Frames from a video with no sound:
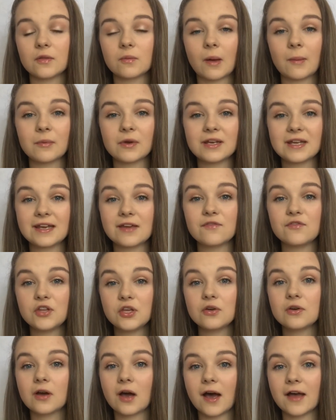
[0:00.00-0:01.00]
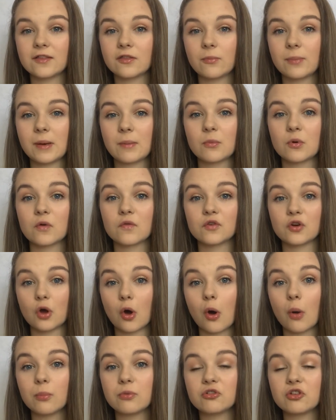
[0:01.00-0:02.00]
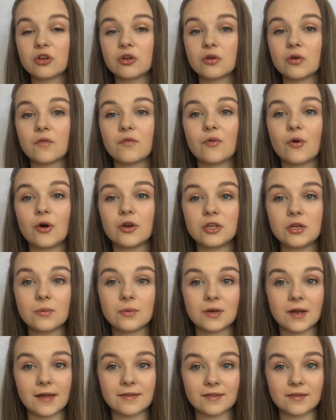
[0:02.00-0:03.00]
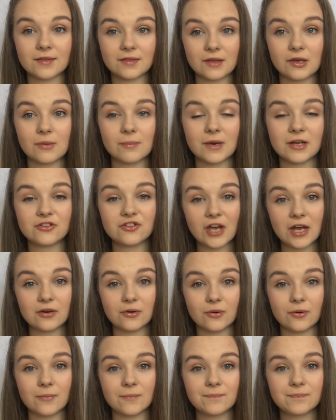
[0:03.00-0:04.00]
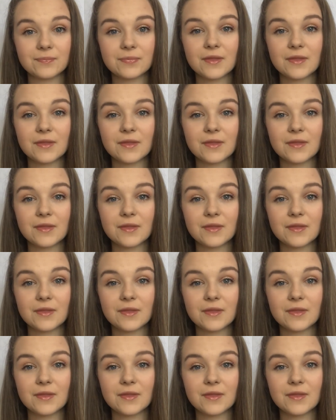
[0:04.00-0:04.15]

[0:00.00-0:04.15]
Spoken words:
So I'm going to give you guys a bit more of an option of what you would like to see on my channel.